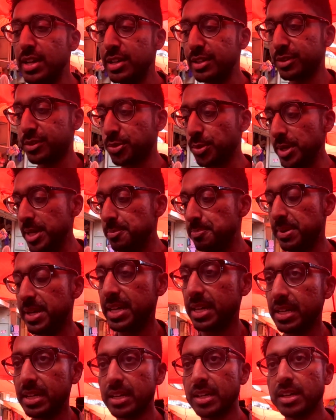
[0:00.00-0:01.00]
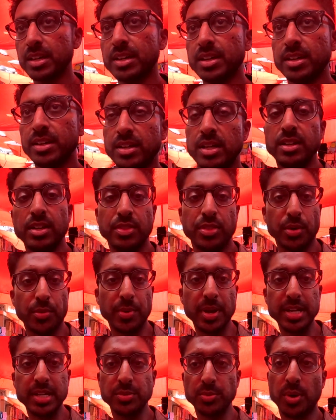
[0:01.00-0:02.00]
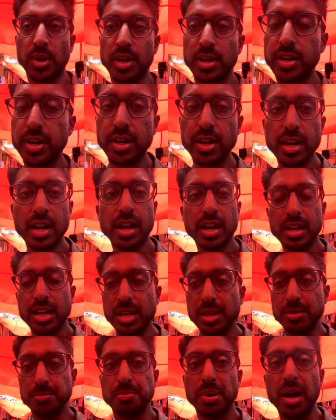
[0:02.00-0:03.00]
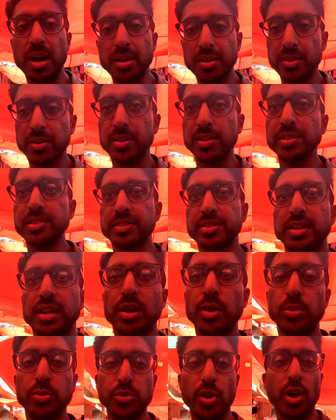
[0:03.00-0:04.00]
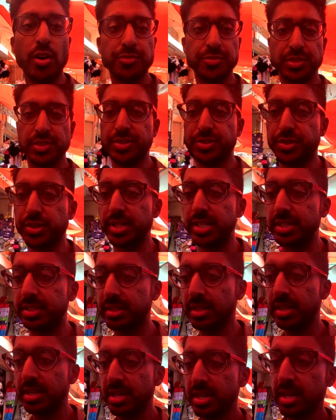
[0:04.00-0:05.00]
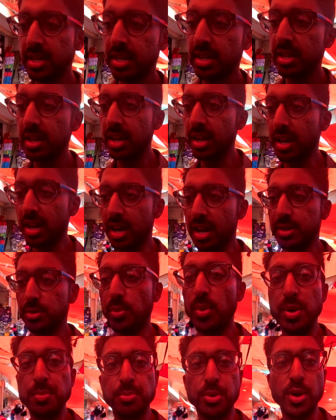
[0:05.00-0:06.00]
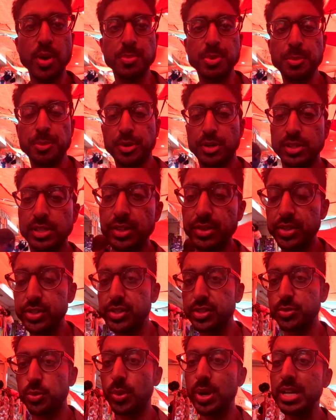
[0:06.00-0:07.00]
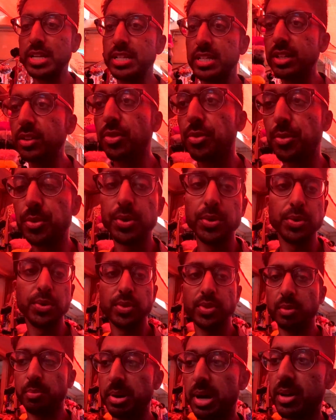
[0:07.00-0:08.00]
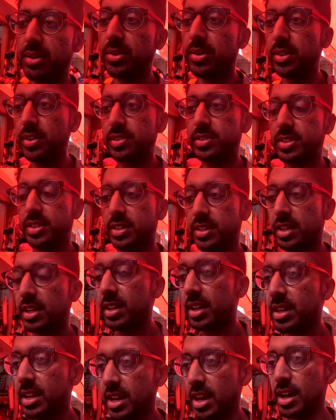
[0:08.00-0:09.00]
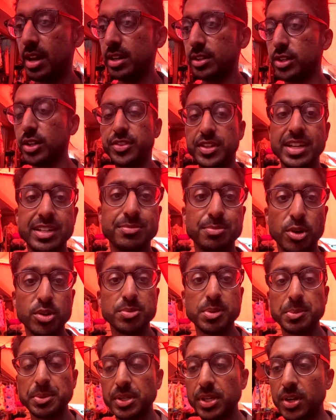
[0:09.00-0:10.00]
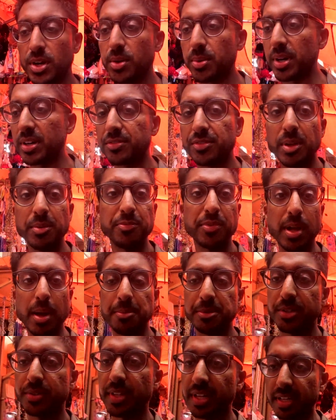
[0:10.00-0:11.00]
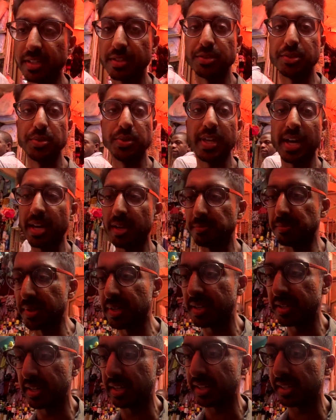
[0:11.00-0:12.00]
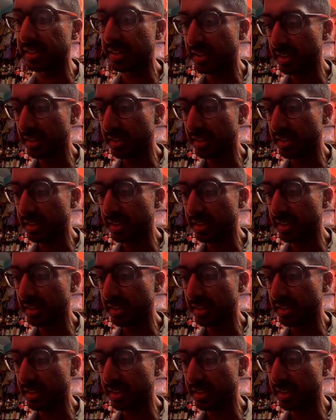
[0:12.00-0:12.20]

sweeping the rainwater in puddles off the street. At one point, people are literally just wading through the puddles. Good thing is most people here are wearing flip-flops, so they can do that, but like